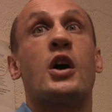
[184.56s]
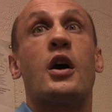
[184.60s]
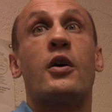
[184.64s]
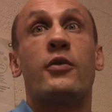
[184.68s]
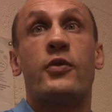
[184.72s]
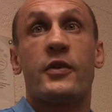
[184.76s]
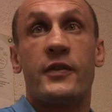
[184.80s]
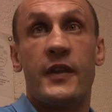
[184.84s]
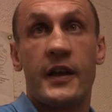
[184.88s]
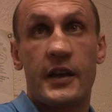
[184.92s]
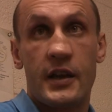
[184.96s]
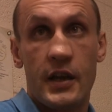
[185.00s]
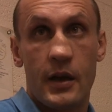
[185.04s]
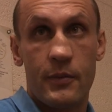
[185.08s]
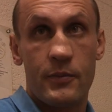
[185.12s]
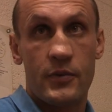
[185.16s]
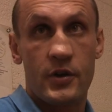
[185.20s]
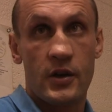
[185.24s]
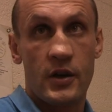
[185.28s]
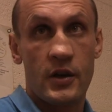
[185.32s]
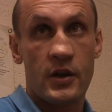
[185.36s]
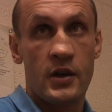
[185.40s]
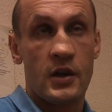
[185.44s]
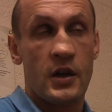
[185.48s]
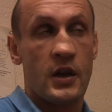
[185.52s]
off when they come
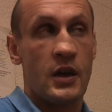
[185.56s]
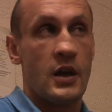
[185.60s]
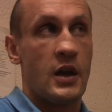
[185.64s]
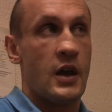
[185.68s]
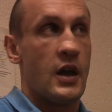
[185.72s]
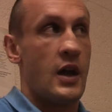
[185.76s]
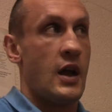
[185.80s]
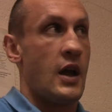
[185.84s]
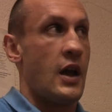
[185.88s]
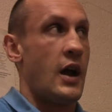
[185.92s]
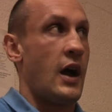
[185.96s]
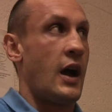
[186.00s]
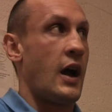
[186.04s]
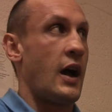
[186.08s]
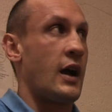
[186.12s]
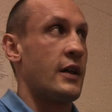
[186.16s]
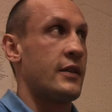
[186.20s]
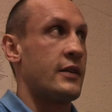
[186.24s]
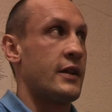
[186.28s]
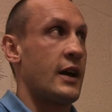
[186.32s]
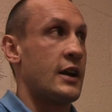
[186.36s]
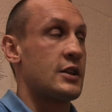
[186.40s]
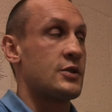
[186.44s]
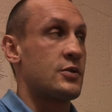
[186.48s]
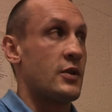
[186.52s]
here.
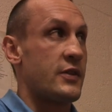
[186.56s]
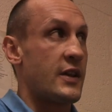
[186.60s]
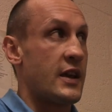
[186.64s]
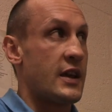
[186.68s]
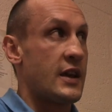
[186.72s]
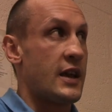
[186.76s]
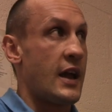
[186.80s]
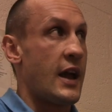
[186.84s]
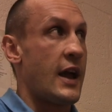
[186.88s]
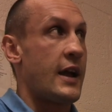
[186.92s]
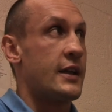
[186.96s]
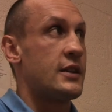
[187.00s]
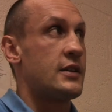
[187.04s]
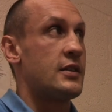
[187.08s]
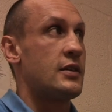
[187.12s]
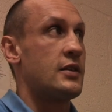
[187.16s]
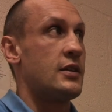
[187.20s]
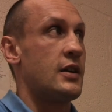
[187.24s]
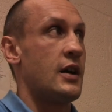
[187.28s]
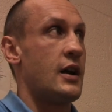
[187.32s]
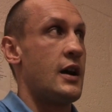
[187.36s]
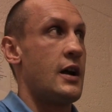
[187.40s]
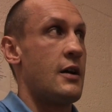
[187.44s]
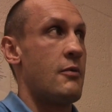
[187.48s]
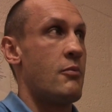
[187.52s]
And that's what they get.
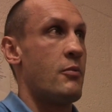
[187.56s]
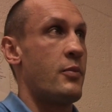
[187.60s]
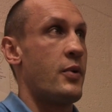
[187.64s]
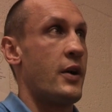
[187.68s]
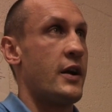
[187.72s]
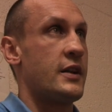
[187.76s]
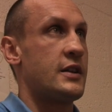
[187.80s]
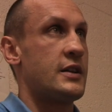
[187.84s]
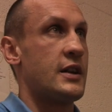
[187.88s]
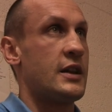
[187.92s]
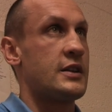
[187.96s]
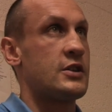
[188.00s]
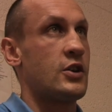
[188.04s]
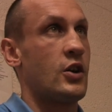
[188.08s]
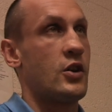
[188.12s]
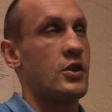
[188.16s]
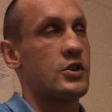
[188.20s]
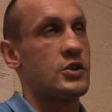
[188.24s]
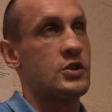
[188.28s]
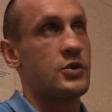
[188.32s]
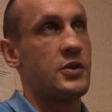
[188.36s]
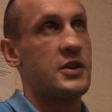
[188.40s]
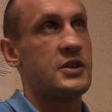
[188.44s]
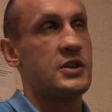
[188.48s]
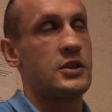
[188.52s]
But it
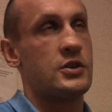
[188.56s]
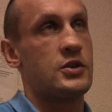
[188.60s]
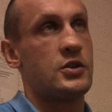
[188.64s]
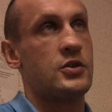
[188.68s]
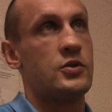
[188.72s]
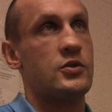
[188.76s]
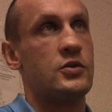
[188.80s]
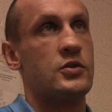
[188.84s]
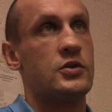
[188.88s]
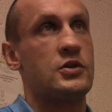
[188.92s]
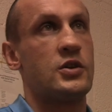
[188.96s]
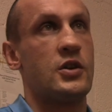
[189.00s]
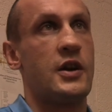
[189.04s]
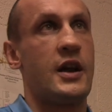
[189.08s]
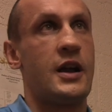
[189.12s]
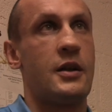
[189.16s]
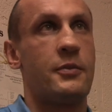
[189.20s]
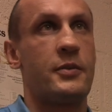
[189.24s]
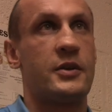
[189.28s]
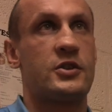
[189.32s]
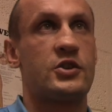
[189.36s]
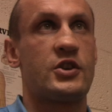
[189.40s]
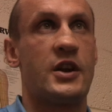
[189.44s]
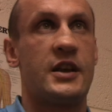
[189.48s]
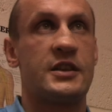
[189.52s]
also is a tool to
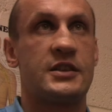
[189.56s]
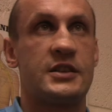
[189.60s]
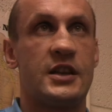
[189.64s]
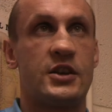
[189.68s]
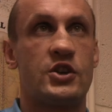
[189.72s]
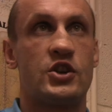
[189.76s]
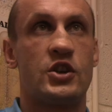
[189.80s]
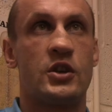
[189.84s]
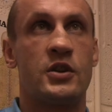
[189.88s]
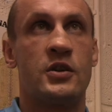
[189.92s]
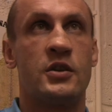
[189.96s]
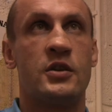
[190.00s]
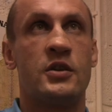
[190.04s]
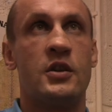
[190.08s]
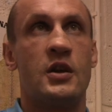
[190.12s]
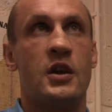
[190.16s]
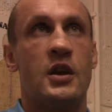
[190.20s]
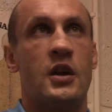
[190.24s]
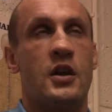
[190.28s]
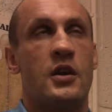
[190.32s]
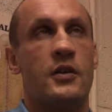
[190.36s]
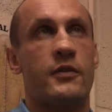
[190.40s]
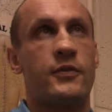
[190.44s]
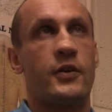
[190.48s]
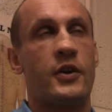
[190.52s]
help a transition.
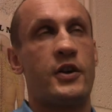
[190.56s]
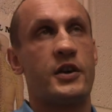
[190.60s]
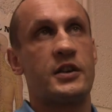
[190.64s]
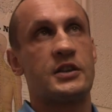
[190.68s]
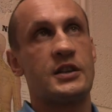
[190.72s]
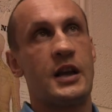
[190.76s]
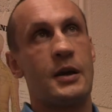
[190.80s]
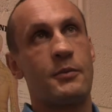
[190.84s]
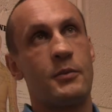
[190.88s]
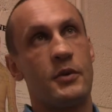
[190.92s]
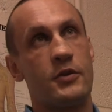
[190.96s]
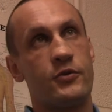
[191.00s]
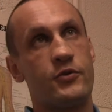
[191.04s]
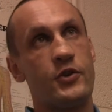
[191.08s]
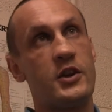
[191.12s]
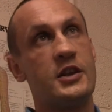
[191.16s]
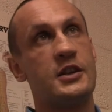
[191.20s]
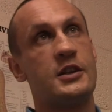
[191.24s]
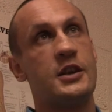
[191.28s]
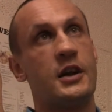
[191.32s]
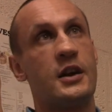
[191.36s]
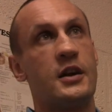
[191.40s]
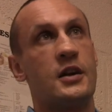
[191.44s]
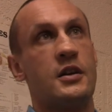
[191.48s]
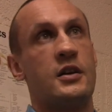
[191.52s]
For example,
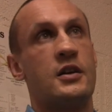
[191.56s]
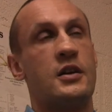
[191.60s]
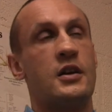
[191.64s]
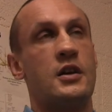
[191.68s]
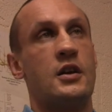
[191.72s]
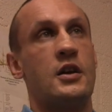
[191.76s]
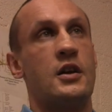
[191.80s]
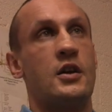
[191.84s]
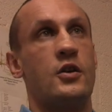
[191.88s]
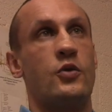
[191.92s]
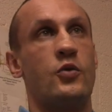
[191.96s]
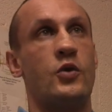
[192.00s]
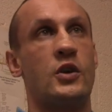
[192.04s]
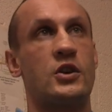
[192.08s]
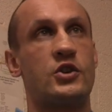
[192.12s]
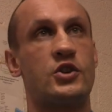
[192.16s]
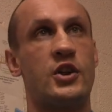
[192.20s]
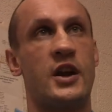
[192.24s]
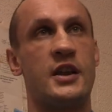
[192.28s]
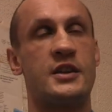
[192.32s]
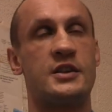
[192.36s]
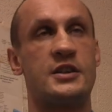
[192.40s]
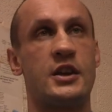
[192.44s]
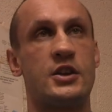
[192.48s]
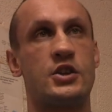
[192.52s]
Rita will
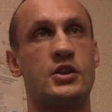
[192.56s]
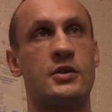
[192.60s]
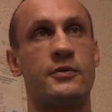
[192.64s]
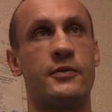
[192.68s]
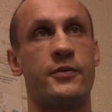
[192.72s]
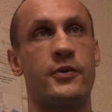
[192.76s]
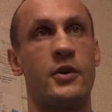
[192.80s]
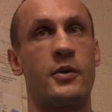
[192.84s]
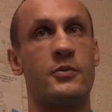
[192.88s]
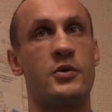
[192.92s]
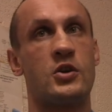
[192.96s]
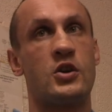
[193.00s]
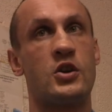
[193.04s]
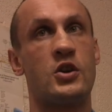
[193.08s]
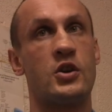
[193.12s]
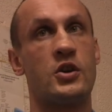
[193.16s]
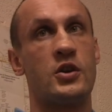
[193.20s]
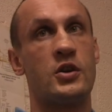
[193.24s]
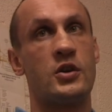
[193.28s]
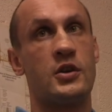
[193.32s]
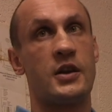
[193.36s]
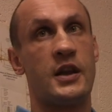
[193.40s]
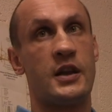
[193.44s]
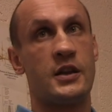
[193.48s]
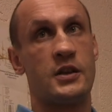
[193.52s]
transition from
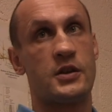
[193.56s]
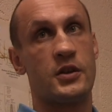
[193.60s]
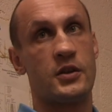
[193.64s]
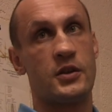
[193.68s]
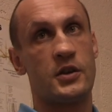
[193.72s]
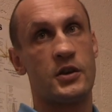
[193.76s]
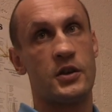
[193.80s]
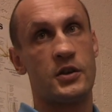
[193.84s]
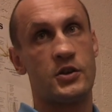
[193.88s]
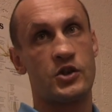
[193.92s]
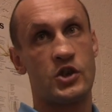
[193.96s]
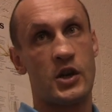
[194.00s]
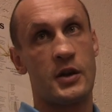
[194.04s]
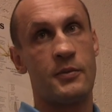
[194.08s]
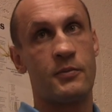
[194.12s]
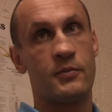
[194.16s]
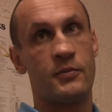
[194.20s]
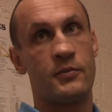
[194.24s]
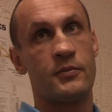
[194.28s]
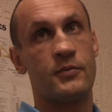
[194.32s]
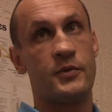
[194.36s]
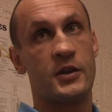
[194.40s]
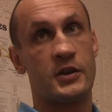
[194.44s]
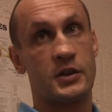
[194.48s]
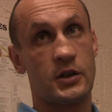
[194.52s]
here into the
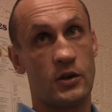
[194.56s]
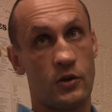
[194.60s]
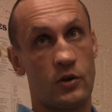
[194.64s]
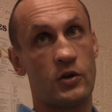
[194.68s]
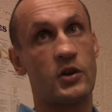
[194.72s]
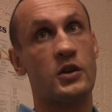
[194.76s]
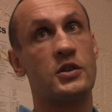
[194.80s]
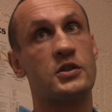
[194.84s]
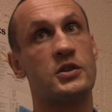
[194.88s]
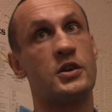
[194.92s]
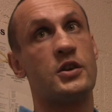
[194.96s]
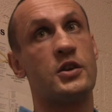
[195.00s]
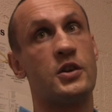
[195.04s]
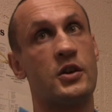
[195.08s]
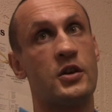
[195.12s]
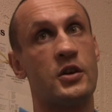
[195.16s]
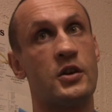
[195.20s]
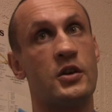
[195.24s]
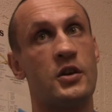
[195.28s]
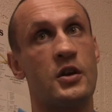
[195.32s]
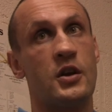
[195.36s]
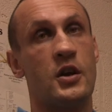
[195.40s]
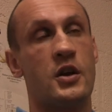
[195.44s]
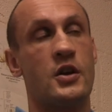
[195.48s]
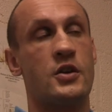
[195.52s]
gym that's local to her.
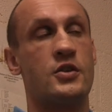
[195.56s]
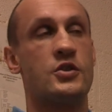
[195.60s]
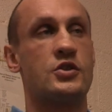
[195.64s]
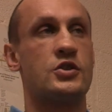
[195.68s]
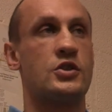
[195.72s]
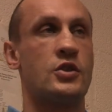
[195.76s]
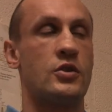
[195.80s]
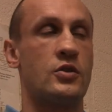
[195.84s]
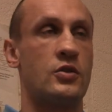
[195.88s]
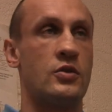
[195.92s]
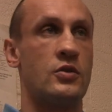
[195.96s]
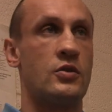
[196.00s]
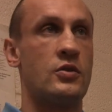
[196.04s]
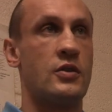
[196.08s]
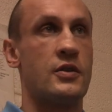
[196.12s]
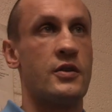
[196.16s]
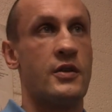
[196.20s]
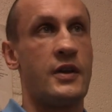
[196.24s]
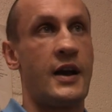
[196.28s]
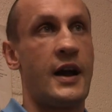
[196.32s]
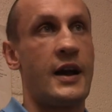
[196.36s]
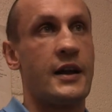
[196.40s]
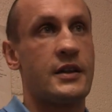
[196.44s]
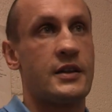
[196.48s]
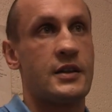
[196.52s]
So
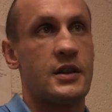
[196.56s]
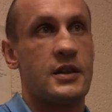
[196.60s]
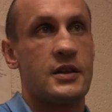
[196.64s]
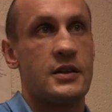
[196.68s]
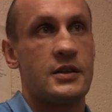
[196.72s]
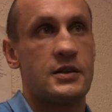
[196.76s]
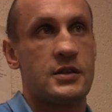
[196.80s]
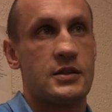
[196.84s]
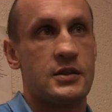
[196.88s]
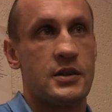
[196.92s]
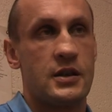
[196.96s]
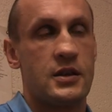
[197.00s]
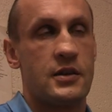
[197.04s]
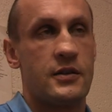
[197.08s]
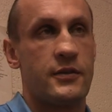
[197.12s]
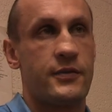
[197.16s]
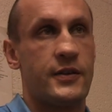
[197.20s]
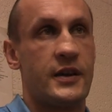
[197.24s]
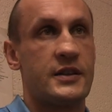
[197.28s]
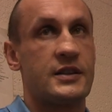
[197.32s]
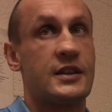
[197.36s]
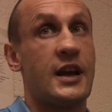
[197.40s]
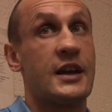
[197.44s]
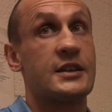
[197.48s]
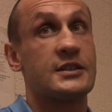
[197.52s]
that is a
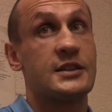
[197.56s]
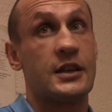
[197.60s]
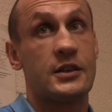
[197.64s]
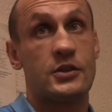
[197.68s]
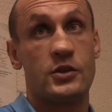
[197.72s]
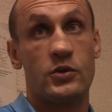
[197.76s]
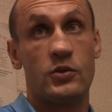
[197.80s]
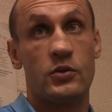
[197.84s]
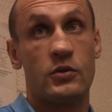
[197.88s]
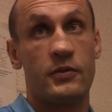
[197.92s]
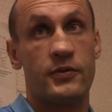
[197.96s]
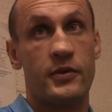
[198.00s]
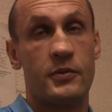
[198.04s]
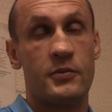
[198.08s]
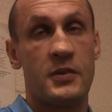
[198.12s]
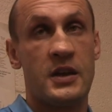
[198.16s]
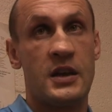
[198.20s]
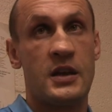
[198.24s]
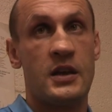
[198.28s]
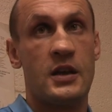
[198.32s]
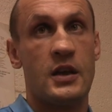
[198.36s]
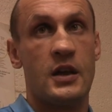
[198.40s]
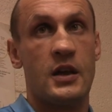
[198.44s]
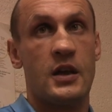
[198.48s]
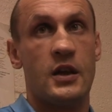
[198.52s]
fantastic tool for
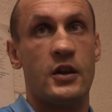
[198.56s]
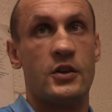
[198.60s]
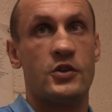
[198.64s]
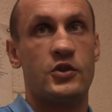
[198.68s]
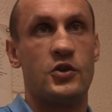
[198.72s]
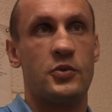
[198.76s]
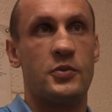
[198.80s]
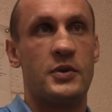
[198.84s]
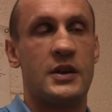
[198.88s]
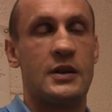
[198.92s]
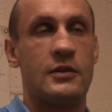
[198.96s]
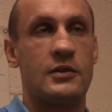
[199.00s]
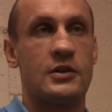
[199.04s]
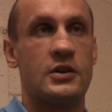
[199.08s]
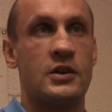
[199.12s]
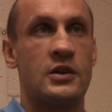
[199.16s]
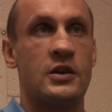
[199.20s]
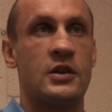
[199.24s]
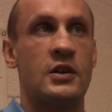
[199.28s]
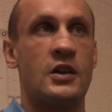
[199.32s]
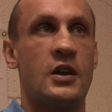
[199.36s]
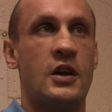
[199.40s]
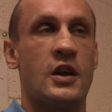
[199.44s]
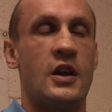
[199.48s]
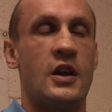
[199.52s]
me to be able to